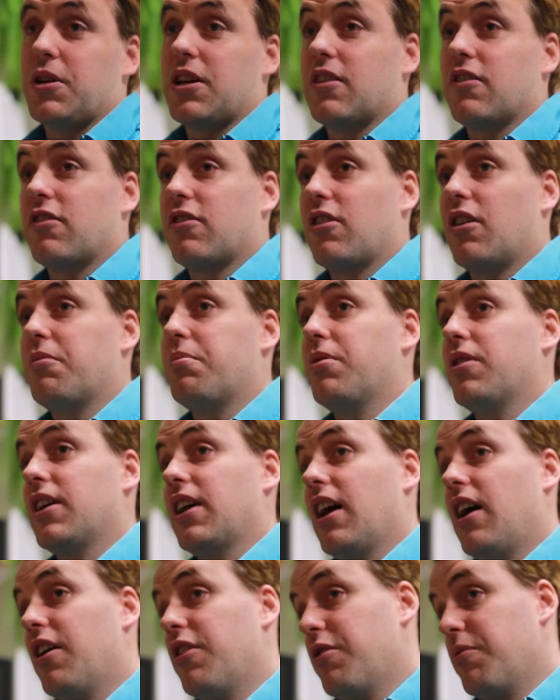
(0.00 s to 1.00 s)
we can start
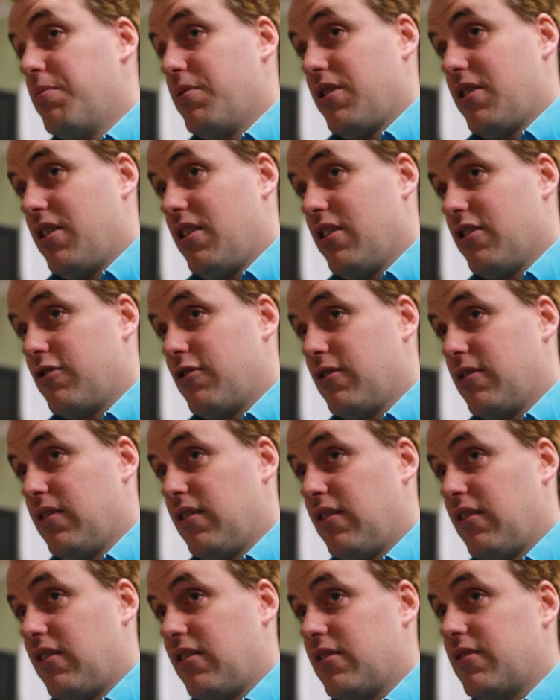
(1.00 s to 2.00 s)
putting other
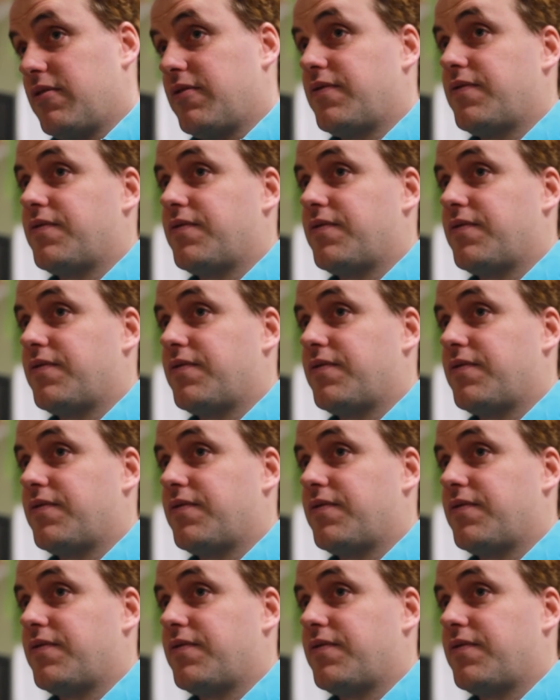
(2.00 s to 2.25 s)
precautions,